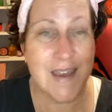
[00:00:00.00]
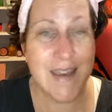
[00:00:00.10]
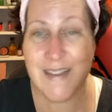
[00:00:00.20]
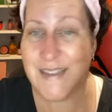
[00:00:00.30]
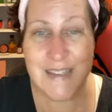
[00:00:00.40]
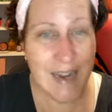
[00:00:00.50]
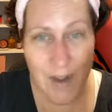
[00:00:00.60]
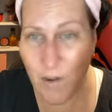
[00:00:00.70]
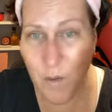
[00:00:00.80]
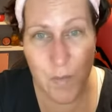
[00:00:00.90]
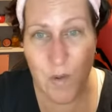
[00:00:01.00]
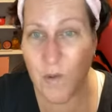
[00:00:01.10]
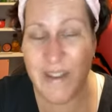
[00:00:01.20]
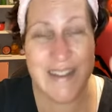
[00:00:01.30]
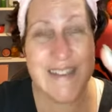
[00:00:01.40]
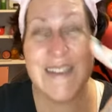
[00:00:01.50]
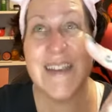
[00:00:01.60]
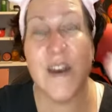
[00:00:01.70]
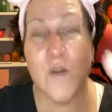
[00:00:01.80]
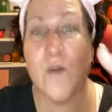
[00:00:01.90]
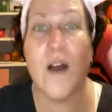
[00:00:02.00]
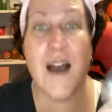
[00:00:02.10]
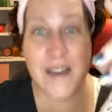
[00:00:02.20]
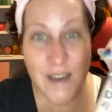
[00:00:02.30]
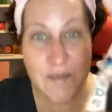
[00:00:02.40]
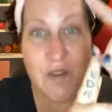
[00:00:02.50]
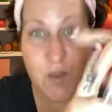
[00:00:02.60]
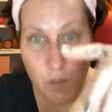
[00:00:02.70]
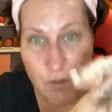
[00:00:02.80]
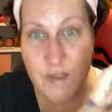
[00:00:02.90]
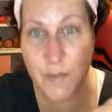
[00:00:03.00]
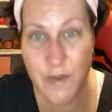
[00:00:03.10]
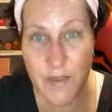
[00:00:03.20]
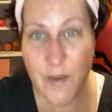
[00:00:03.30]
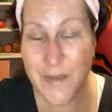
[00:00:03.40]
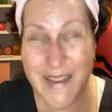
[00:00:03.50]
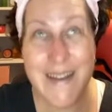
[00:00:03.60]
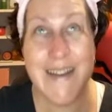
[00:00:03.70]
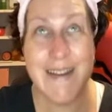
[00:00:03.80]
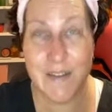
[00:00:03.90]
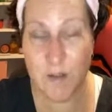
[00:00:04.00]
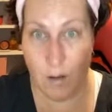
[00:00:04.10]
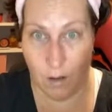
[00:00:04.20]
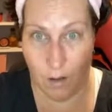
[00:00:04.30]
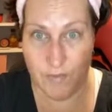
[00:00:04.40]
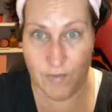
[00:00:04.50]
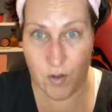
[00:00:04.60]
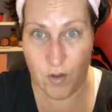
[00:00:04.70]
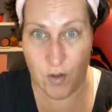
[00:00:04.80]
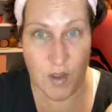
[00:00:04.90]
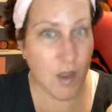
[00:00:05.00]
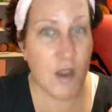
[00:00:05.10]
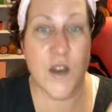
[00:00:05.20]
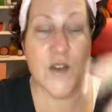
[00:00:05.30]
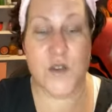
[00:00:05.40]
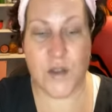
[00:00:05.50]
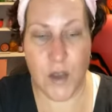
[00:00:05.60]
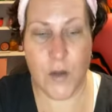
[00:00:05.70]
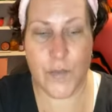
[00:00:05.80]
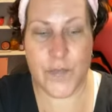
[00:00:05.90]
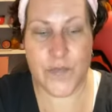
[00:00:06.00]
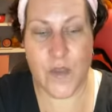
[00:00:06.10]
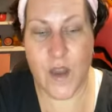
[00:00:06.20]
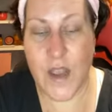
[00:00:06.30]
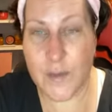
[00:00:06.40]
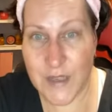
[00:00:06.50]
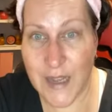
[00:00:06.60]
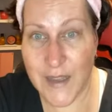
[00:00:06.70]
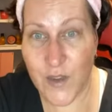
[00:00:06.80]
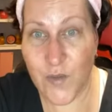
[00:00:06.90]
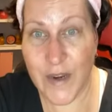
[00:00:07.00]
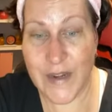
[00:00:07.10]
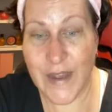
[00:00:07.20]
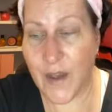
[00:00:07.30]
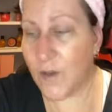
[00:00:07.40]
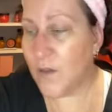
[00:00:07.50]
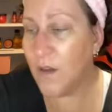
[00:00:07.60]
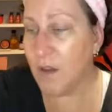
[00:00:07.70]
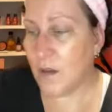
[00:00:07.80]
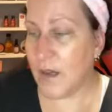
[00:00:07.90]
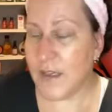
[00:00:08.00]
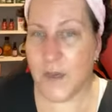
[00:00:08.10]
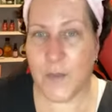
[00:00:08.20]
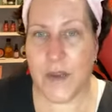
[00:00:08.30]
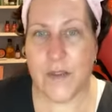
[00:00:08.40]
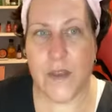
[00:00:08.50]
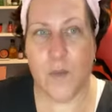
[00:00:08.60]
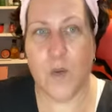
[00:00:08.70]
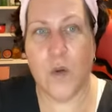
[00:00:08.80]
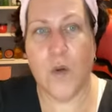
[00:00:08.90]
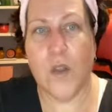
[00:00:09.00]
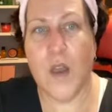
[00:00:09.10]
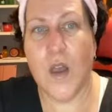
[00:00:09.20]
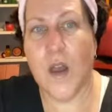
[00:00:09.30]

It's terrible. It's terrible. I have used some of them and it is awful. So I'm telling you right now, I keep hitting that bowl.